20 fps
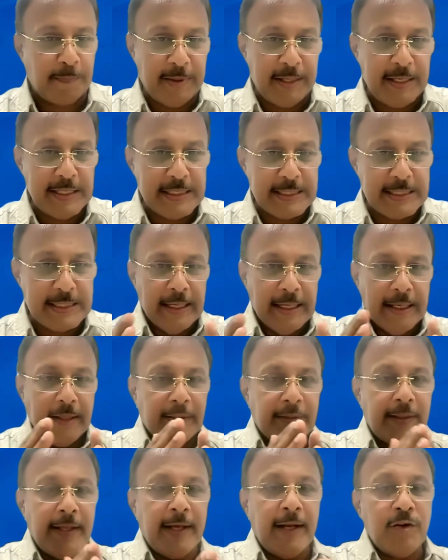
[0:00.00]
That means
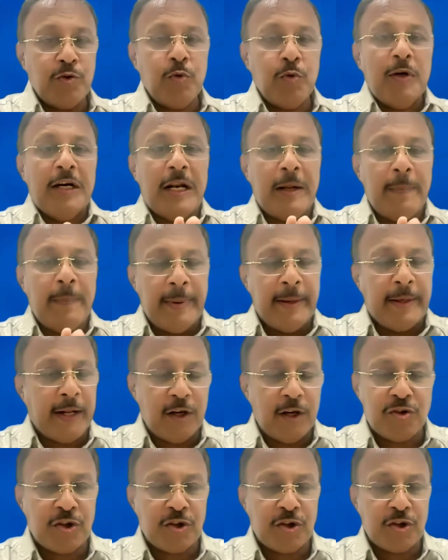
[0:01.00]
there is no
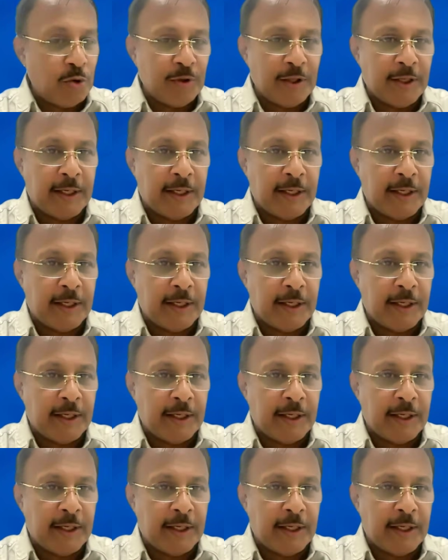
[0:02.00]
limitation